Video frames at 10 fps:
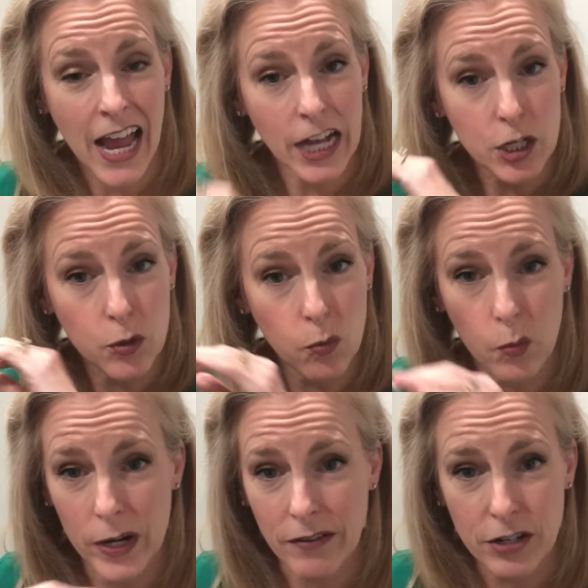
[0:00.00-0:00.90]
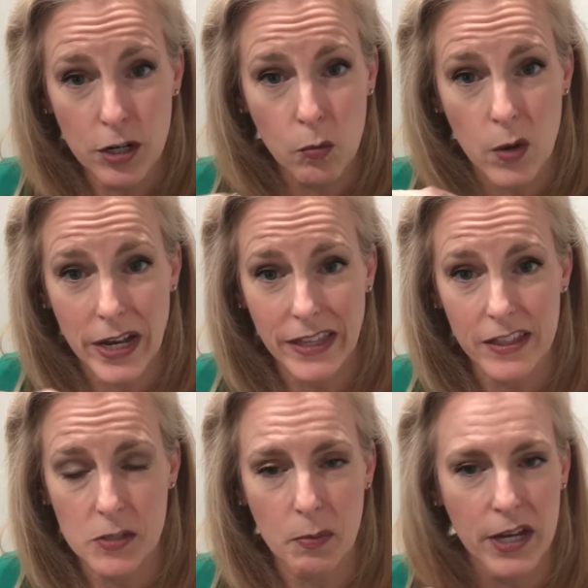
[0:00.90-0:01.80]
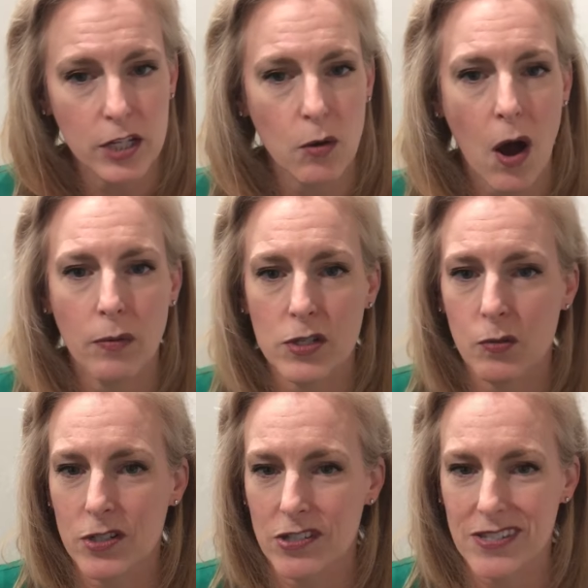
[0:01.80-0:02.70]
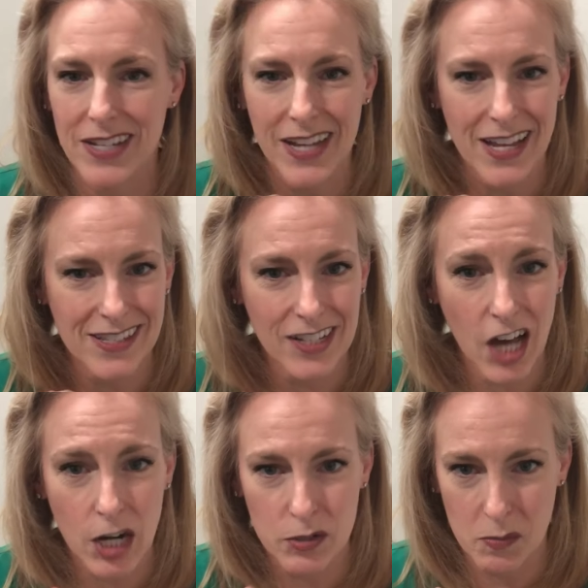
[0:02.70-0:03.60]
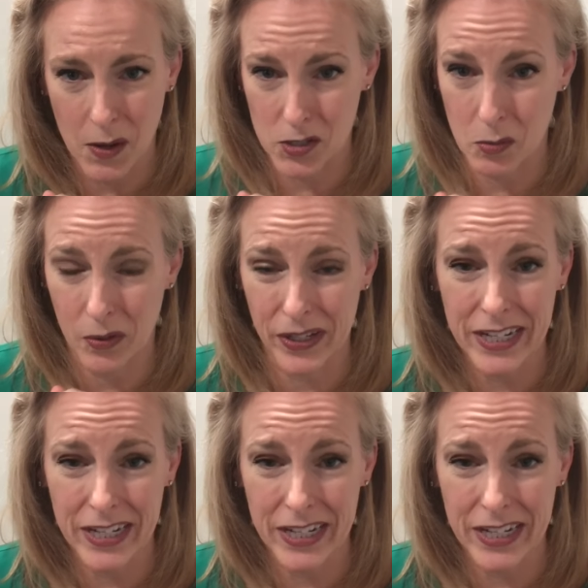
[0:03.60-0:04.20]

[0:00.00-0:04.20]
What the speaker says: And whenever you're working this break, you always want to sing as legato as possible.